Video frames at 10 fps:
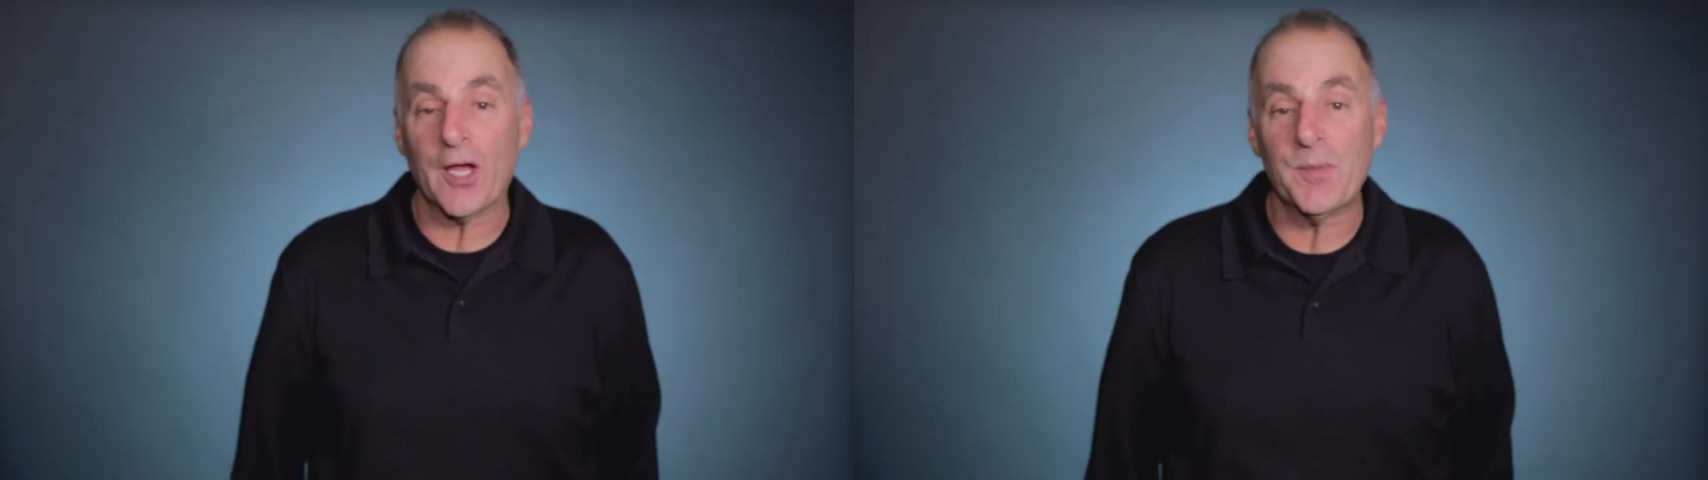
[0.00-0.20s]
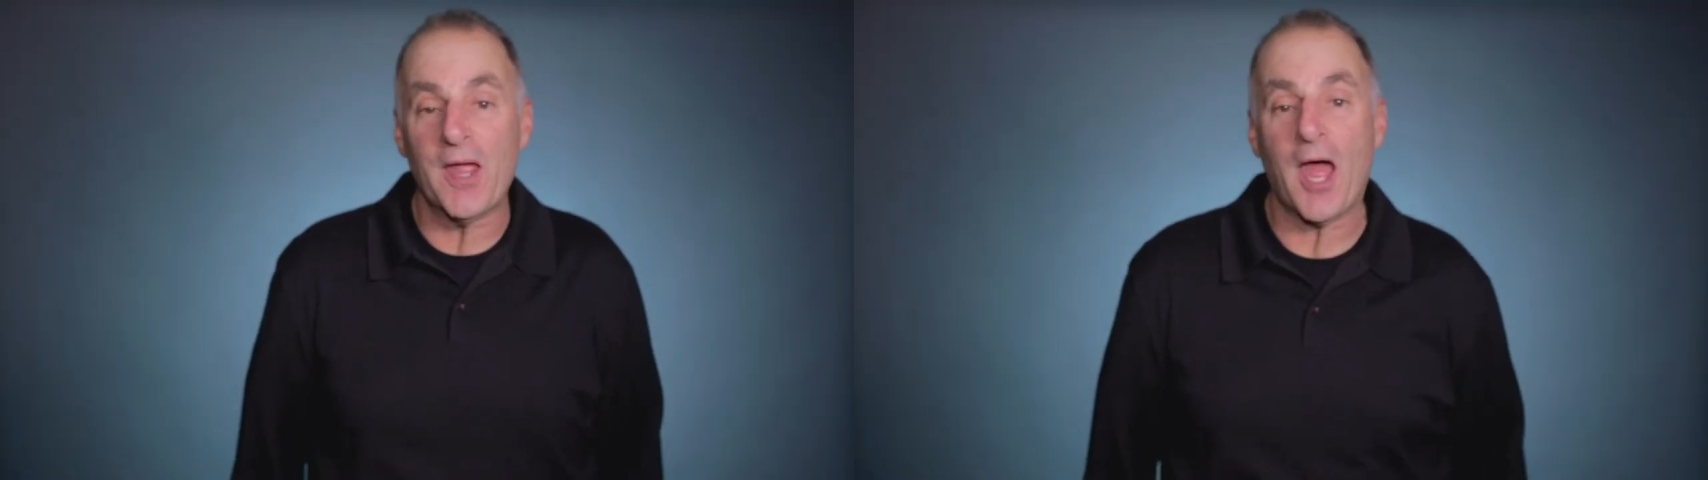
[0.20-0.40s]

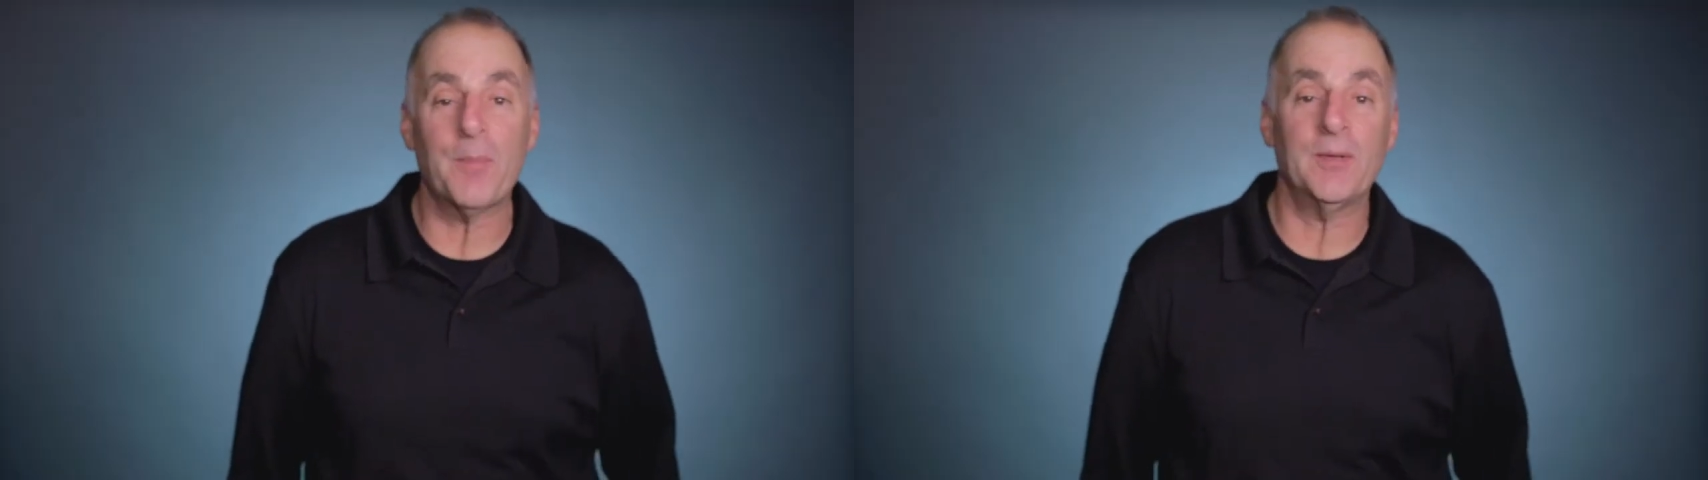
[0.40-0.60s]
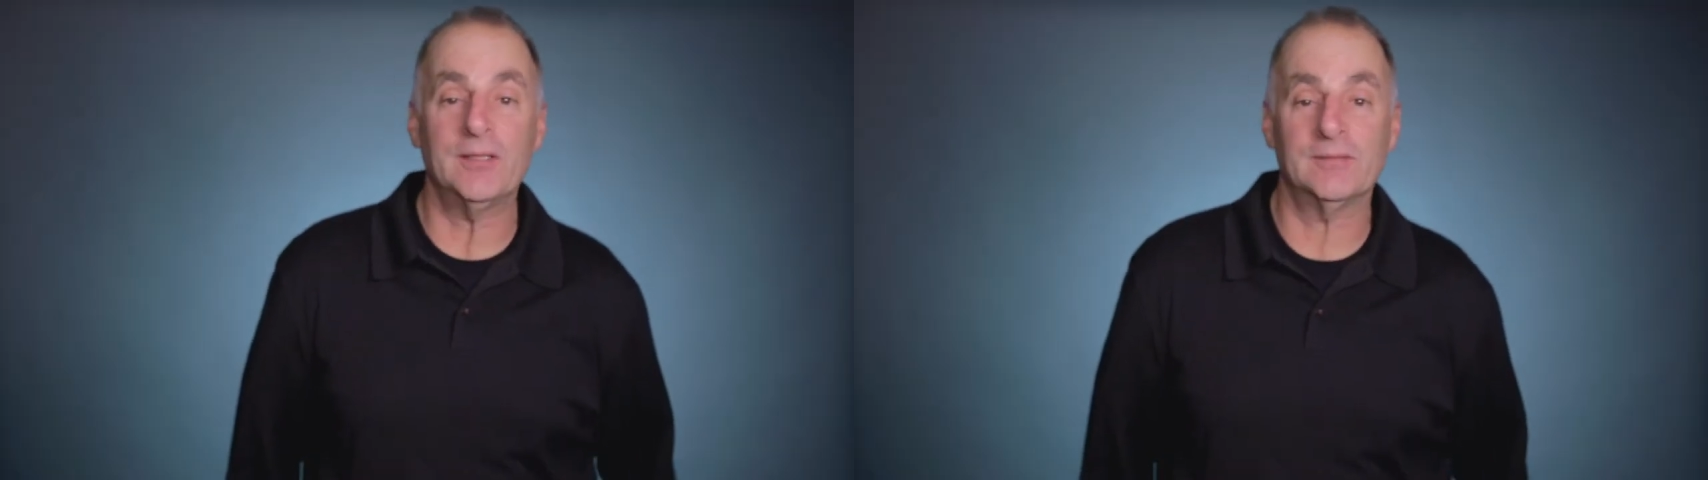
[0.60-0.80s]
gonna be
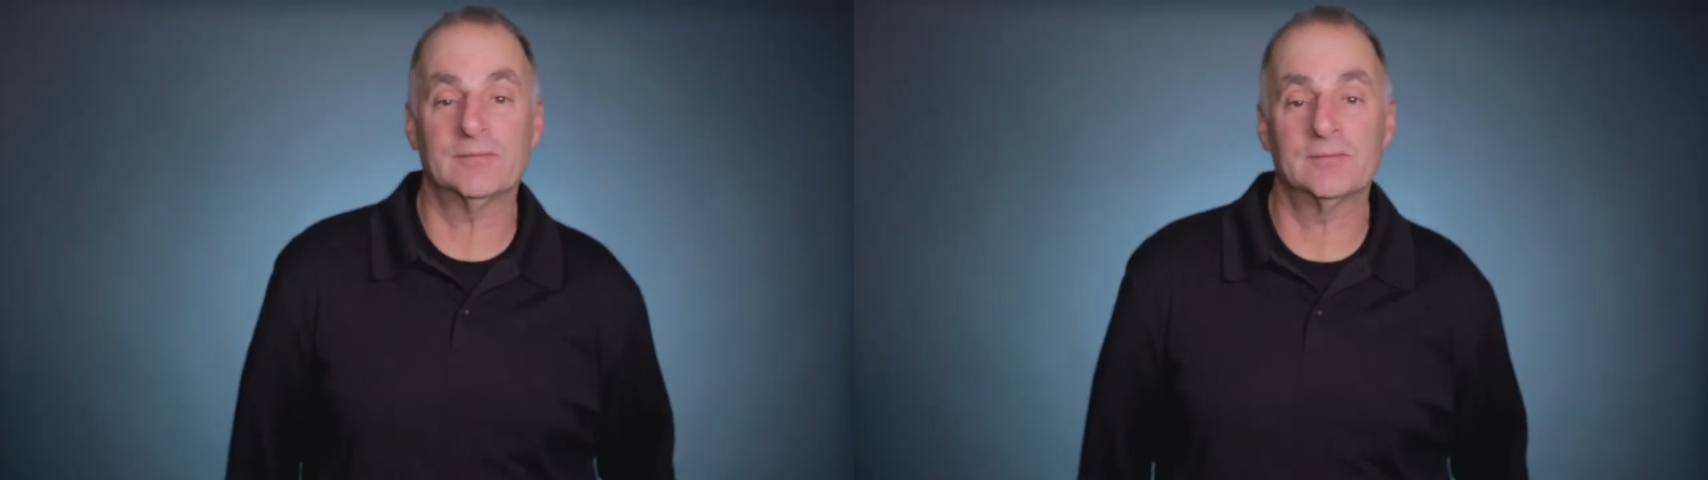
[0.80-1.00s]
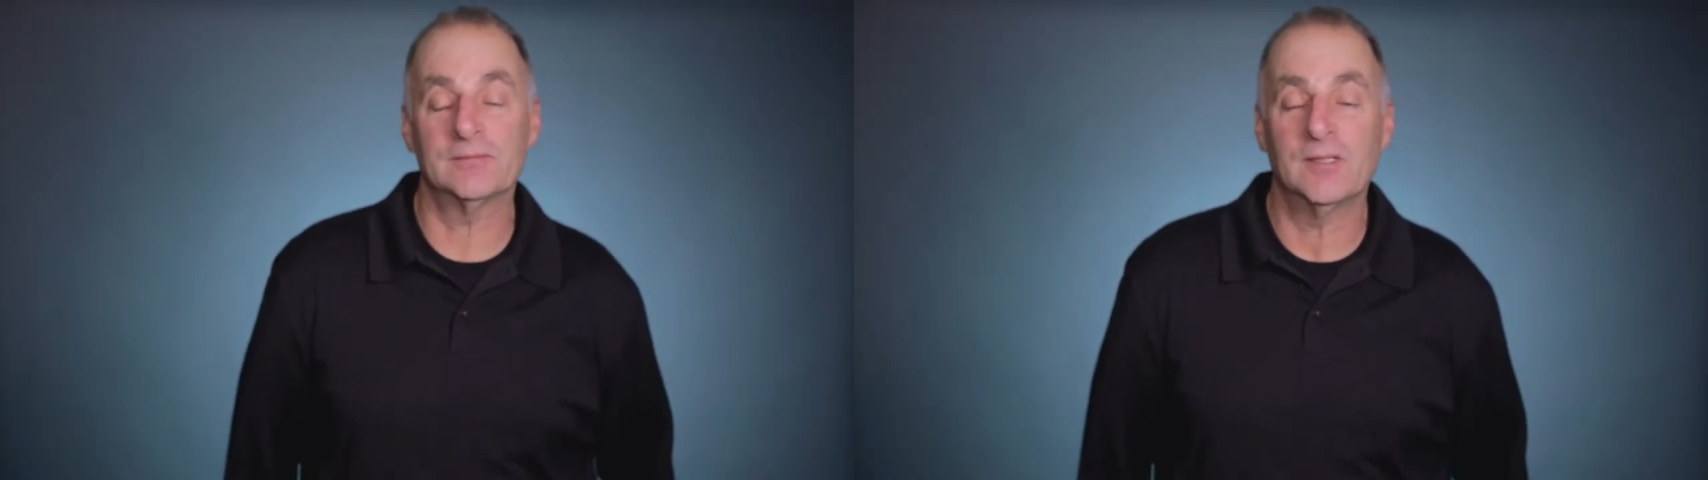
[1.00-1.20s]
happy.
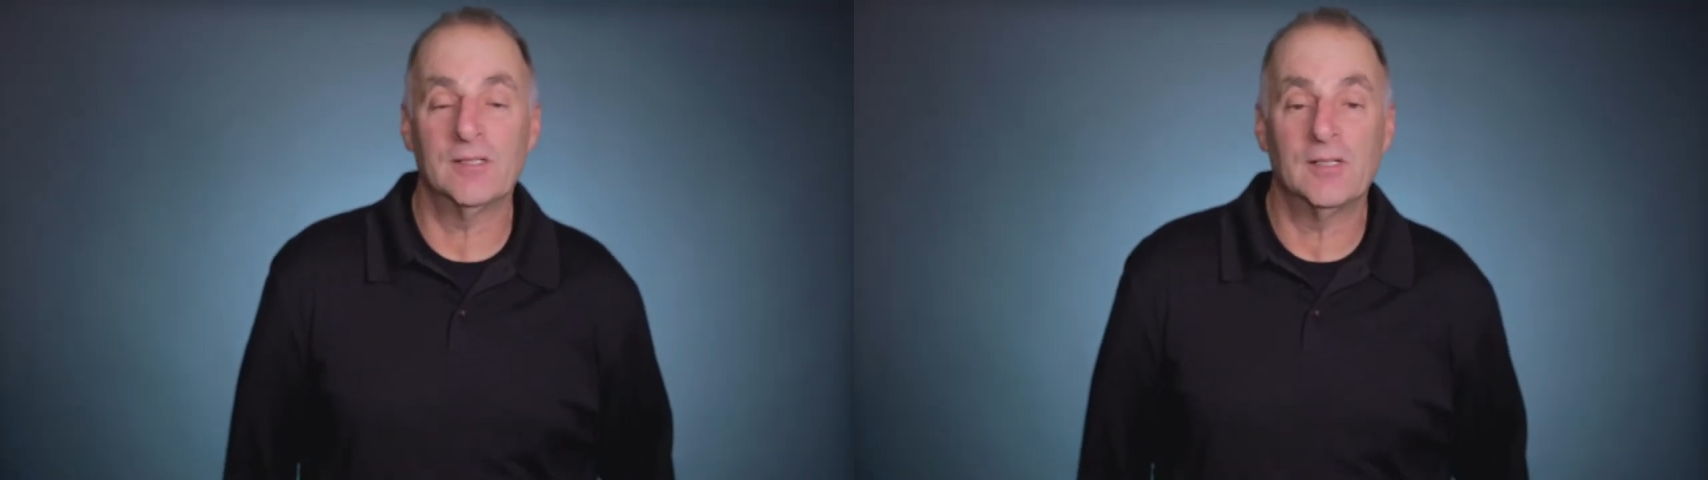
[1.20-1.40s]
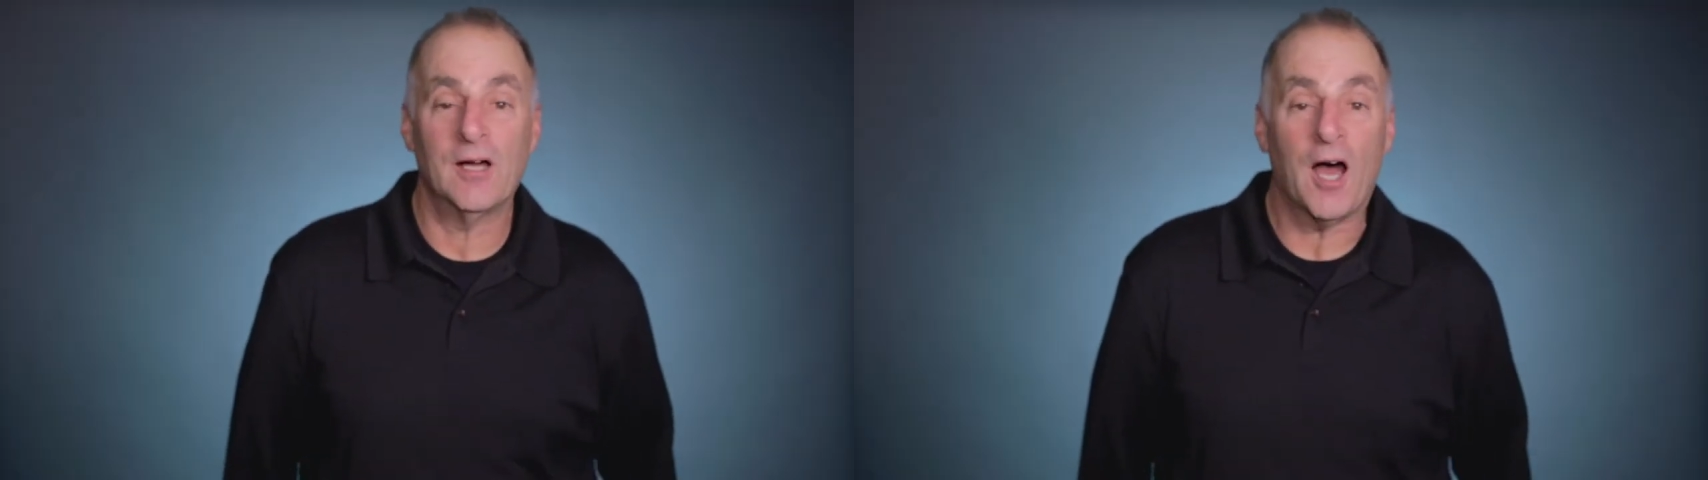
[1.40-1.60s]

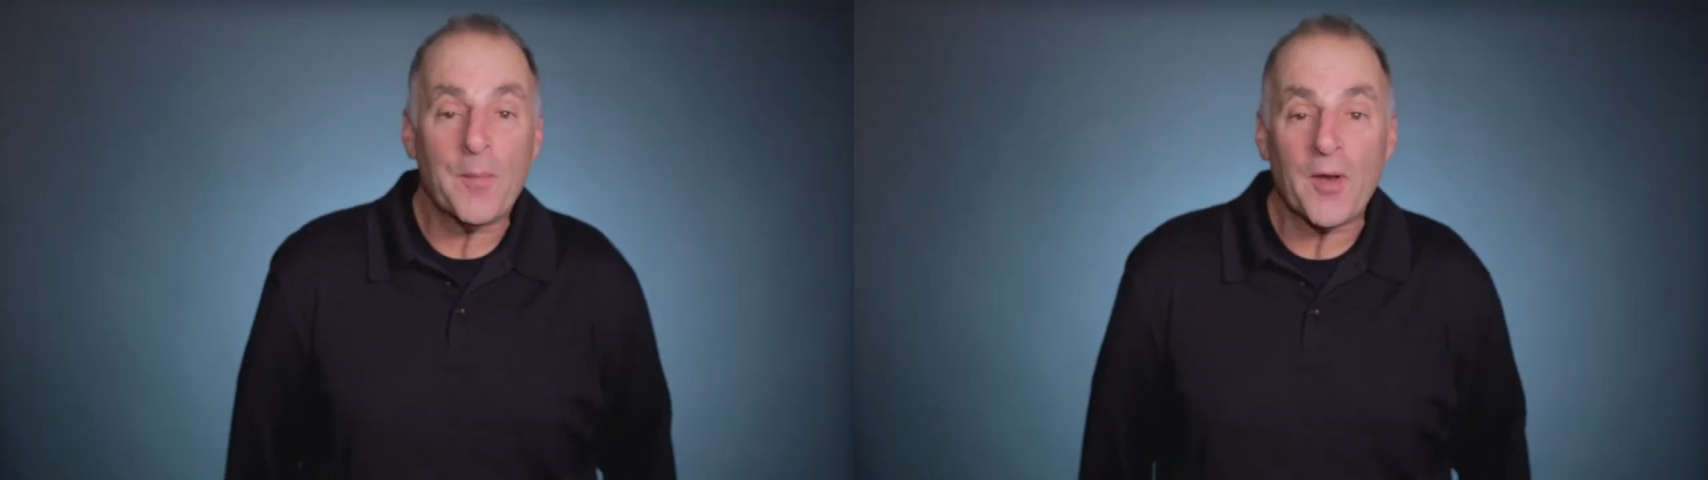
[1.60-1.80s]
I'm